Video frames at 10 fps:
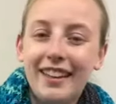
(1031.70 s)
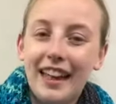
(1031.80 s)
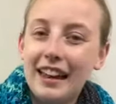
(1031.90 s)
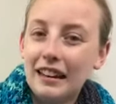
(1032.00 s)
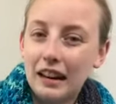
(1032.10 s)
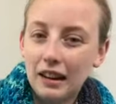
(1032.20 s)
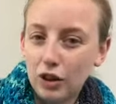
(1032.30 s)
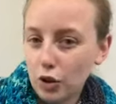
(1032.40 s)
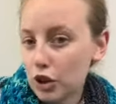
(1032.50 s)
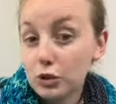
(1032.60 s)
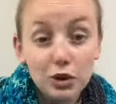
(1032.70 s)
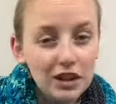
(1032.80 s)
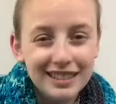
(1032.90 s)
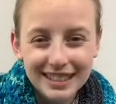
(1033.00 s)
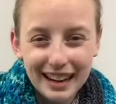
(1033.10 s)
it
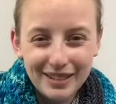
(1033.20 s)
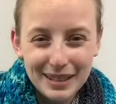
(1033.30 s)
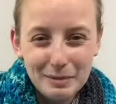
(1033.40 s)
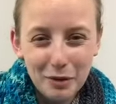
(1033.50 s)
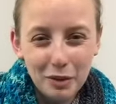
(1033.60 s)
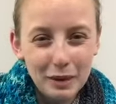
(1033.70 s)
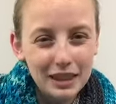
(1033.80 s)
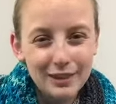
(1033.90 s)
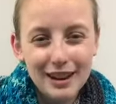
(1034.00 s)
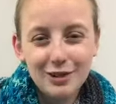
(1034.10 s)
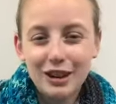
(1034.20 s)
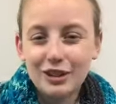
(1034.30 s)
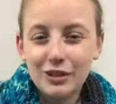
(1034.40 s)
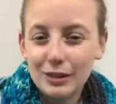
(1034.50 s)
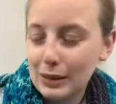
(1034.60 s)
is definitely moving me in the right
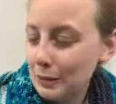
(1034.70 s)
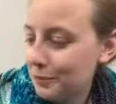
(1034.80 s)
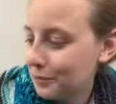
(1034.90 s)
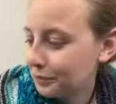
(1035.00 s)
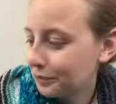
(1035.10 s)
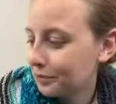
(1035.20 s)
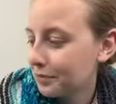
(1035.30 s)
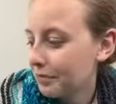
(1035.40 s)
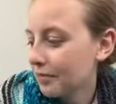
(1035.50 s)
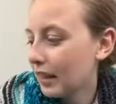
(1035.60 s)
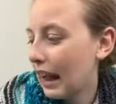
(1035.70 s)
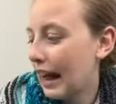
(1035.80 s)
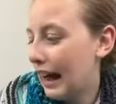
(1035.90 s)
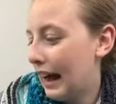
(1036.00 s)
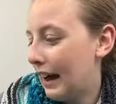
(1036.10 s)
direction. So,
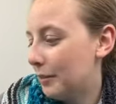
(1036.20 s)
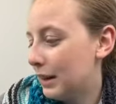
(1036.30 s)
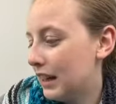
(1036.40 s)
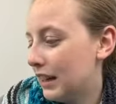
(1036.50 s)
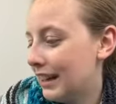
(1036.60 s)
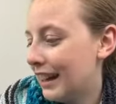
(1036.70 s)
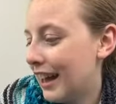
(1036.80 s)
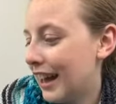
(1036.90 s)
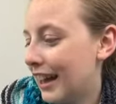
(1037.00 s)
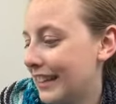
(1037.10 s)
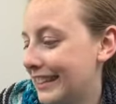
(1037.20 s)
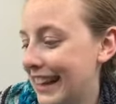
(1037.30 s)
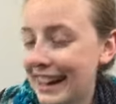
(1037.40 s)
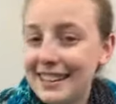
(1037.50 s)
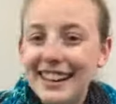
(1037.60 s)
and
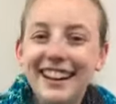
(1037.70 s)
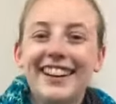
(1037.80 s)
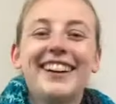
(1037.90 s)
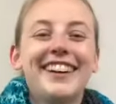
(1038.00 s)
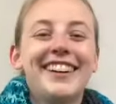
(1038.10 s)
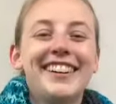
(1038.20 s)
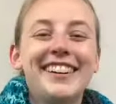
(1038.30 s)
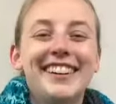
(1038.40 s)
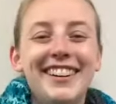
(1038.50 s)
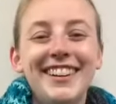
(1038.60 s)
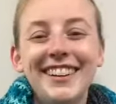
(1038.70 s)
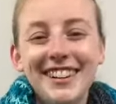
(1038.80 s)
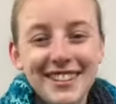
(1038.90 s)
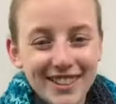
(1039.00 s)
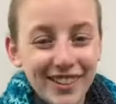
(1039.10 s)
then,
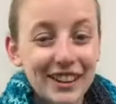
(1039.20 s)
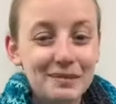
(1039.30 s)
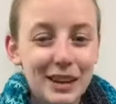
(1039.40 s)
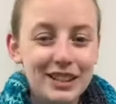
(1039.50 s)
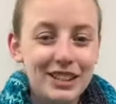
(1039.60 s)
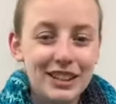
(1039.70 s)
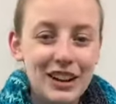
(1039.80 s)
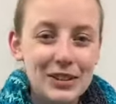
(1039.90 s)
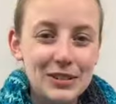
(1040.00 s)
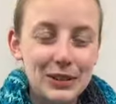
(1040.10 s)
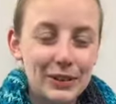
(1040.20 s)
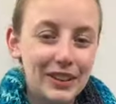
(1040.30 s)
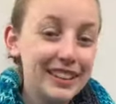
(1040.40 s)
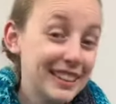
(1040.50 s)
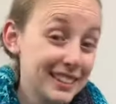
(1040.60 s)
so I had mentioned also
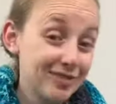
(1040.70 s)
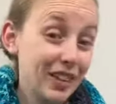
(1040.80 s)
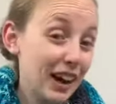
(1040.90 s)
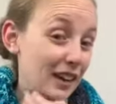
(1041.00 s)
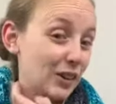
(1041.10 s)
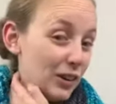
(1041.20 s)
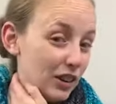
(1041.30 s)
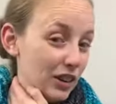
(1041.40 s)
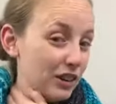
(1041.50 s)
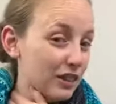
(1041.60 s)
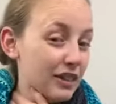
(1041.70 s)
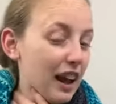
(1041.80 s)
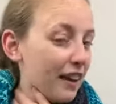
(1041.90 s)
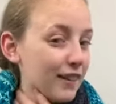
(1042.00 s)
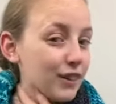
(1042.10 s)
my whole
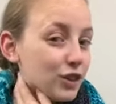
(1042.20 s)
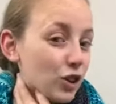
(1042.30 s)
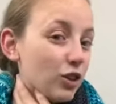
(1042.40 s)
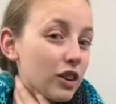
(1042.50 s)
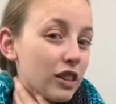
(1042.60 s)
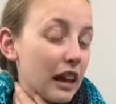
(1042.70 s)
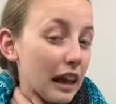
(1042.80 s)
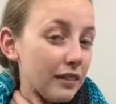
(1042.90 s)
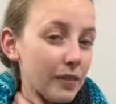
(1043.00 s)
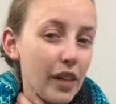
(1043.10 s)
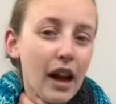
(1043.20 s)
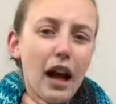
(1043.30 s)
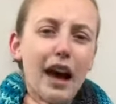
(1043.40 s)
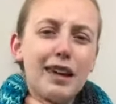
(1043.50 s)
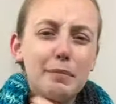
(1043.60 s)
neck shoulder thing.
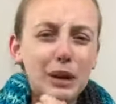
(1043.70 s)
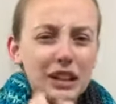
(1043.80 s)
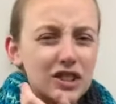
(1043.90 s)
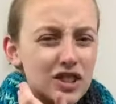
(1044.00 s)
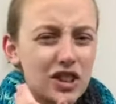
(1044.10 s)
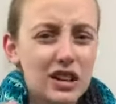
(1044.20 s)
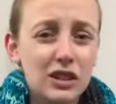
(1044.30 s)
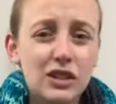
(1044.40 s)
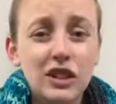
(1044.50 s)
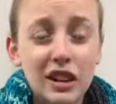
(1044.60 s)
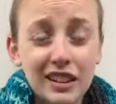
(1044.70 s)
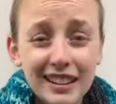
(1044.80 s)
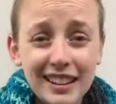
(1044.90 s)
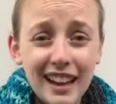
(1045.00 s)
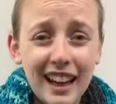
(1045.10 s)
I'm pretty sure it
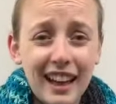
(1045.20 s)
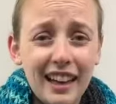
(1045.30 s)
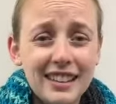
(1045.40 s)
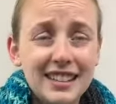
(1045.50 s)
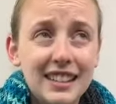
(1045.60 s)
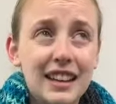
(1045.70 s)
started as